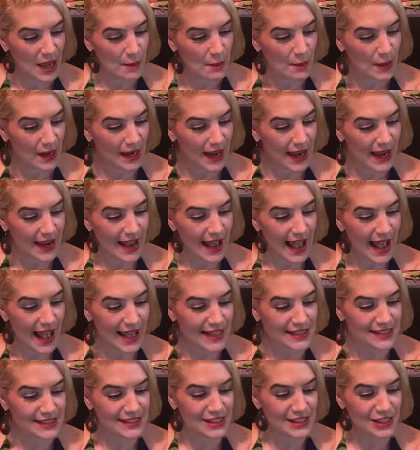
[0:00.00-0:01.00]
But I
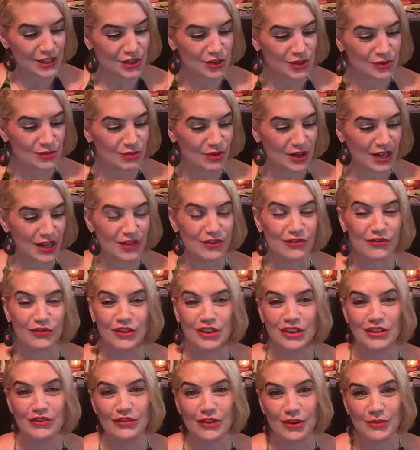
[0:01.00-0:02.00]
had to break
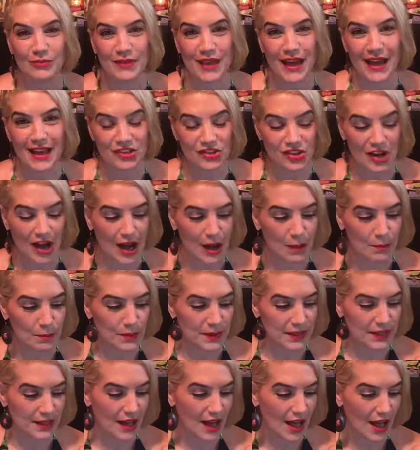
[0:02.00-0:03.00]
free from that job
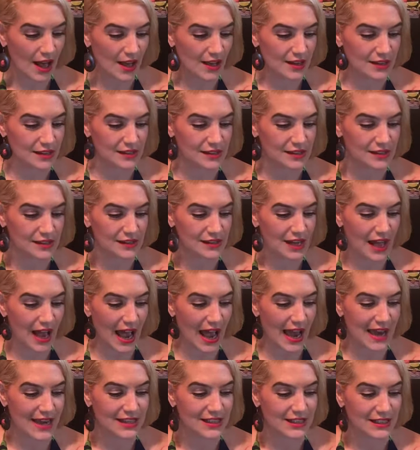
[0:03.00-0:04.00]
because
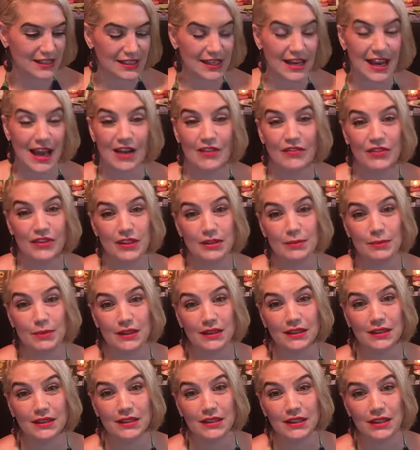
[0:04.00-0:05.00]
I didn't have the
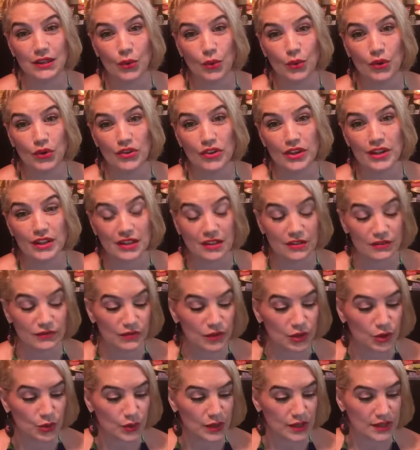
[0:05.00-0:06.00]
ability or the
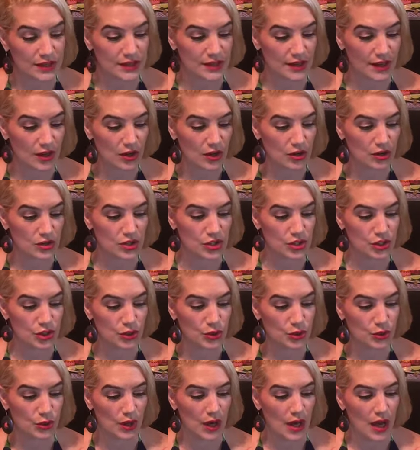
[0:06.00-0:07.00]
influence there
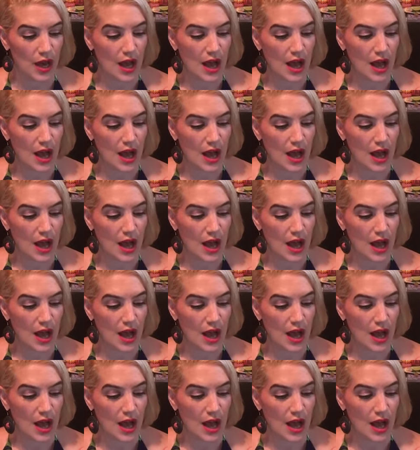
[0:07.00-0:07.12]
to